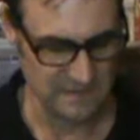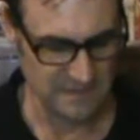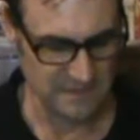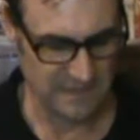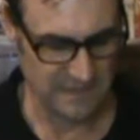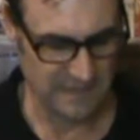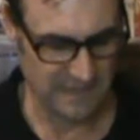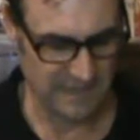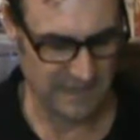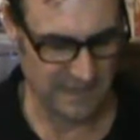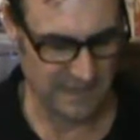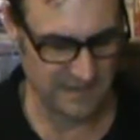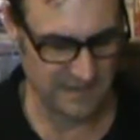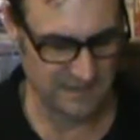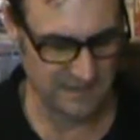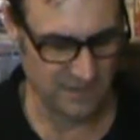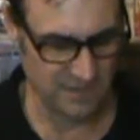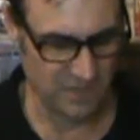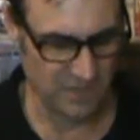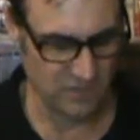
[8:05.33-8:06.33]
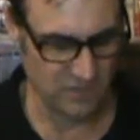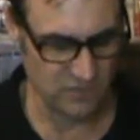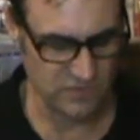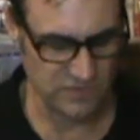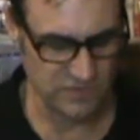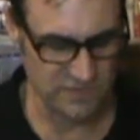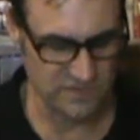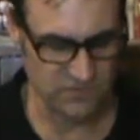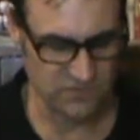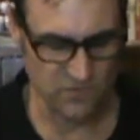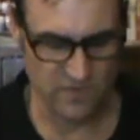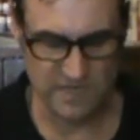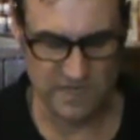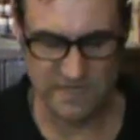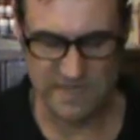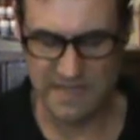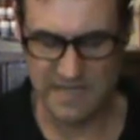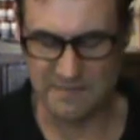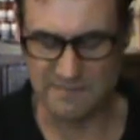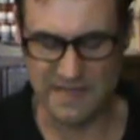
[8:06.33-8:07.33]
And I'll just read
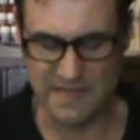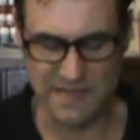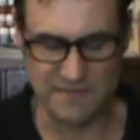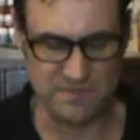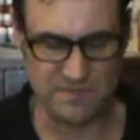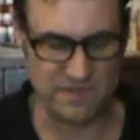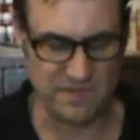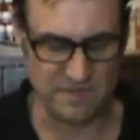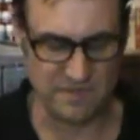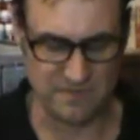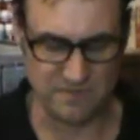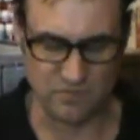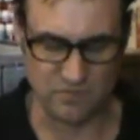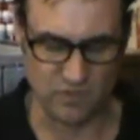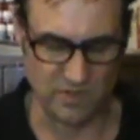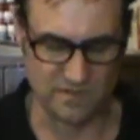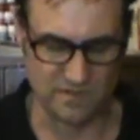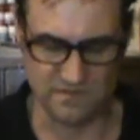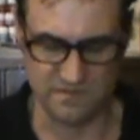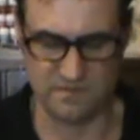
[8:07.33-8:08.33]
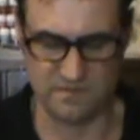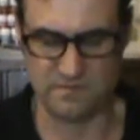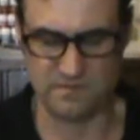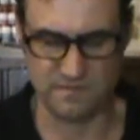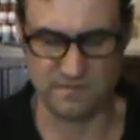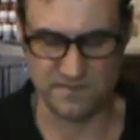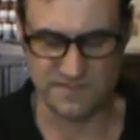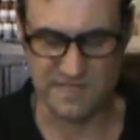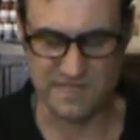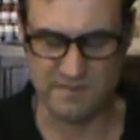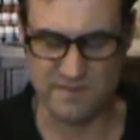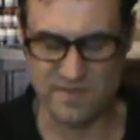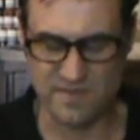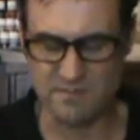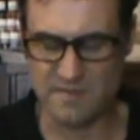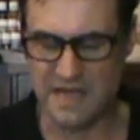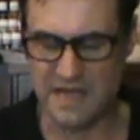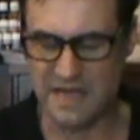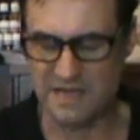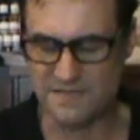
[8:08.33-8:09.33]
out maybe what some of them
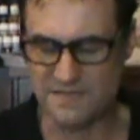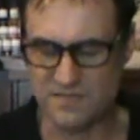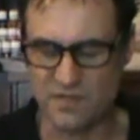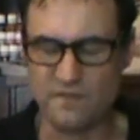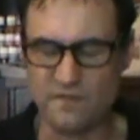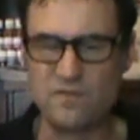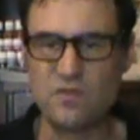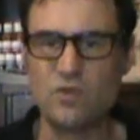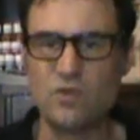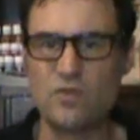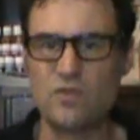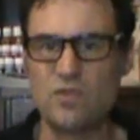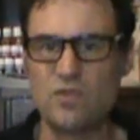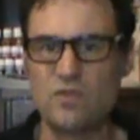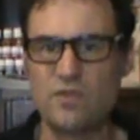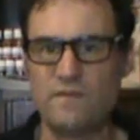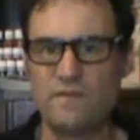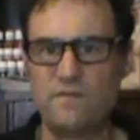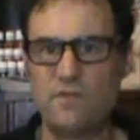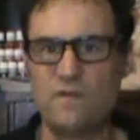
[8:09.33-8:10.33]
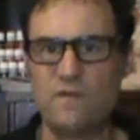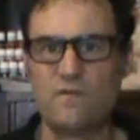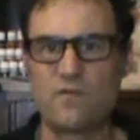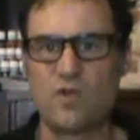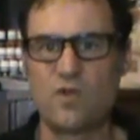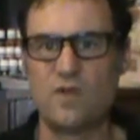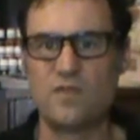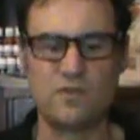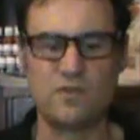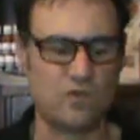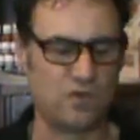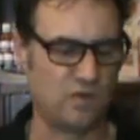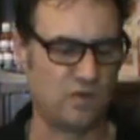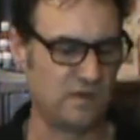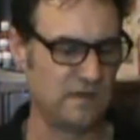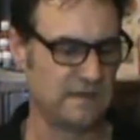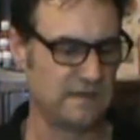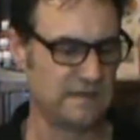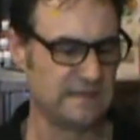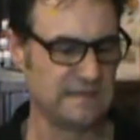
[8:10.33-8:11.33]
are. So if you've got your
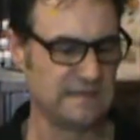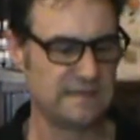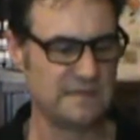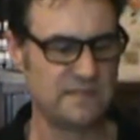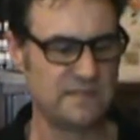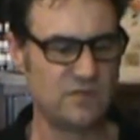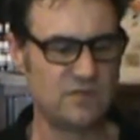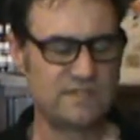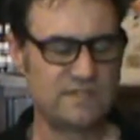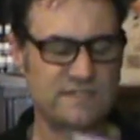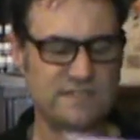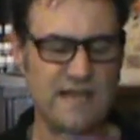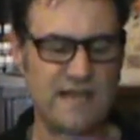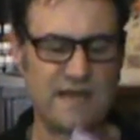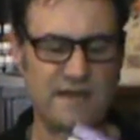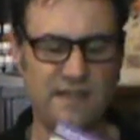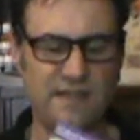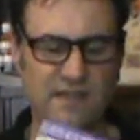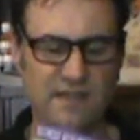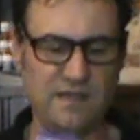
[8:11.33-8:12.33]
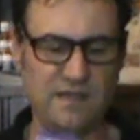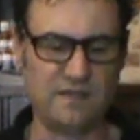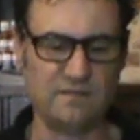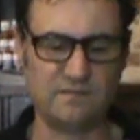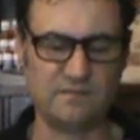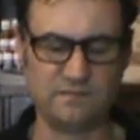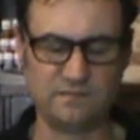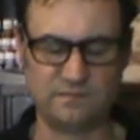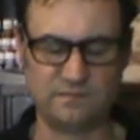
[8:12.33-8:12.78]
starter kit,